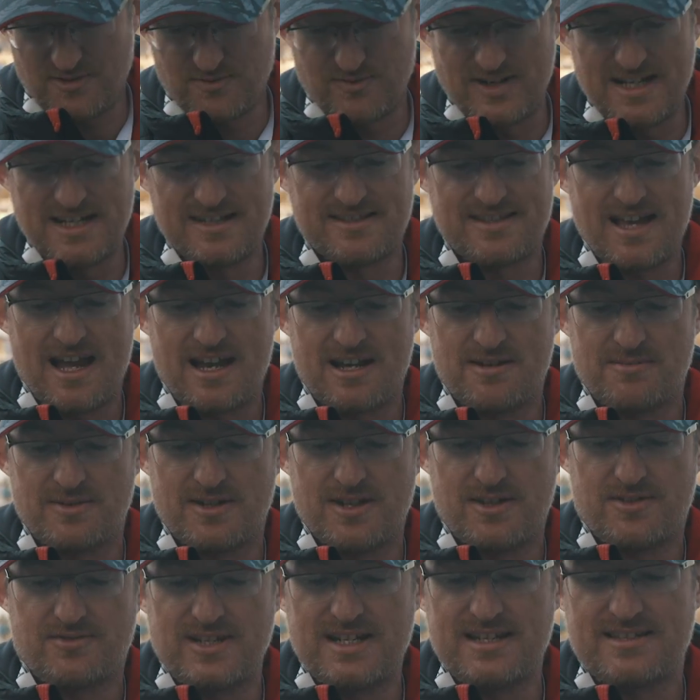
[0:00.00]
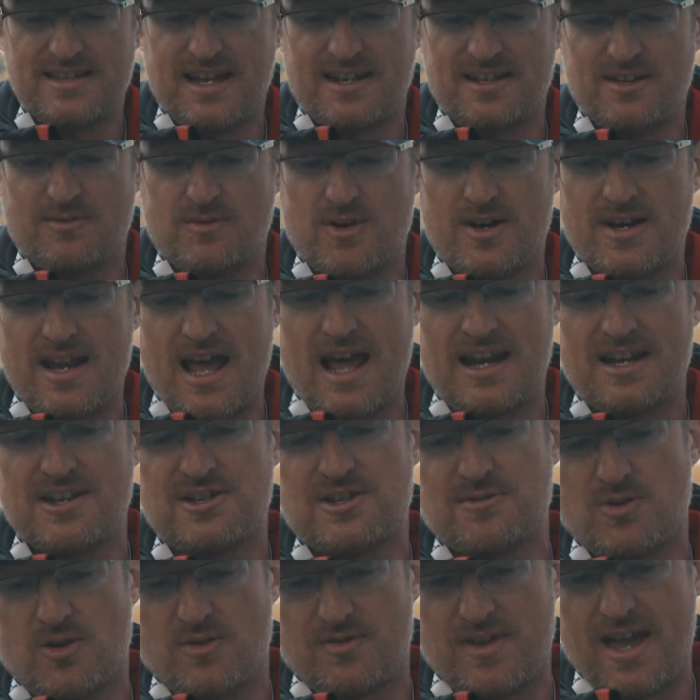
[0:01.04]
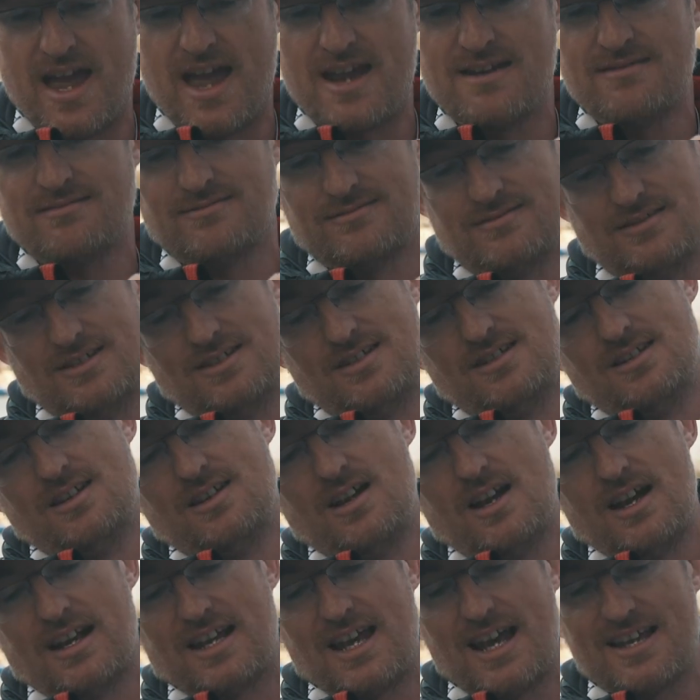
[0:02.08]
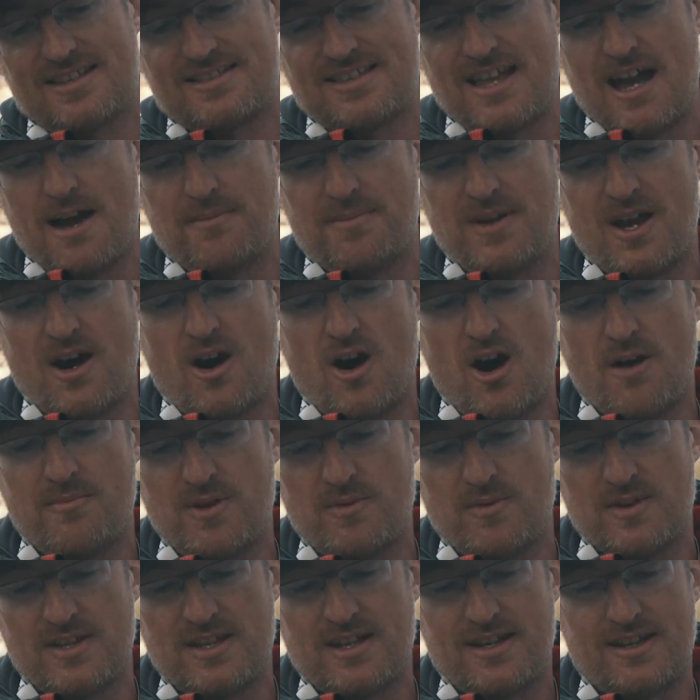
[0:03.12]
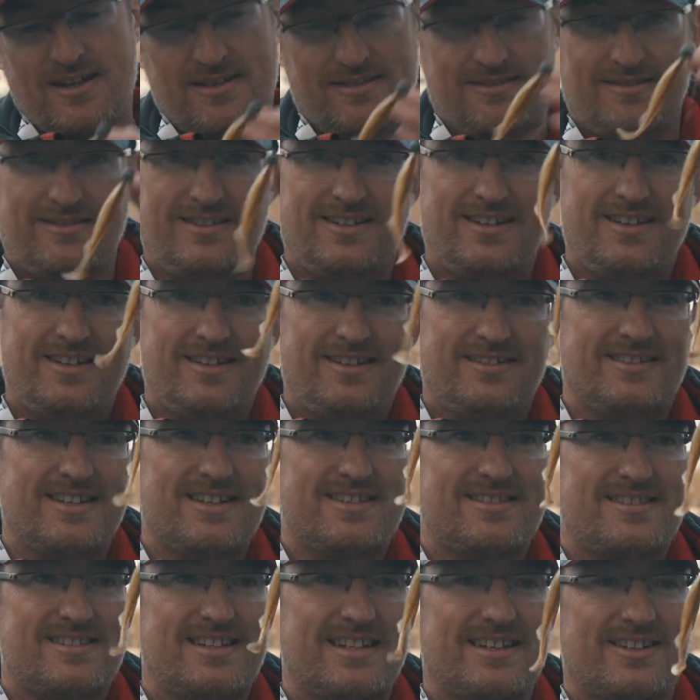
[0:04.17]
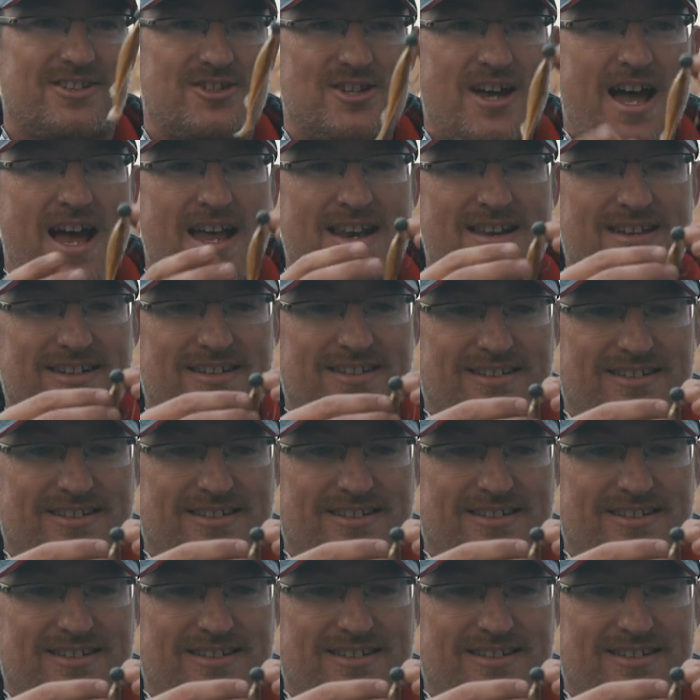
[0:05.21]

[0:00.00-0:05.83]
3 zander, but the 3 zander weren't eligible then. Cast out behind me with this slick shad